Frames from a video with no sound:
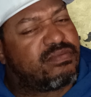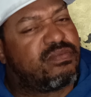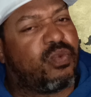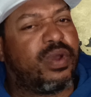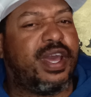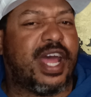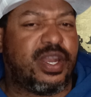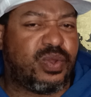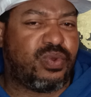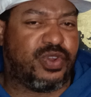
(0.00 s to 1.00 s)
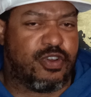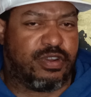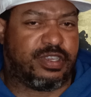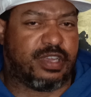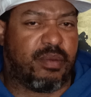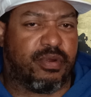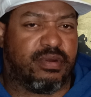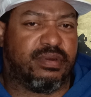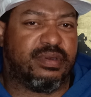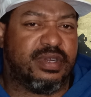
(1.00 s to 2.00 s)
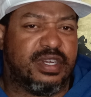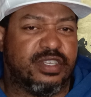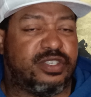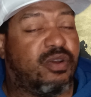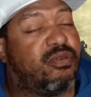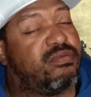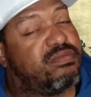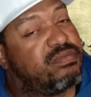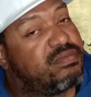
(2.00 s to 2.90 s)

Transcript: Hmm, what can I do during the summer? So,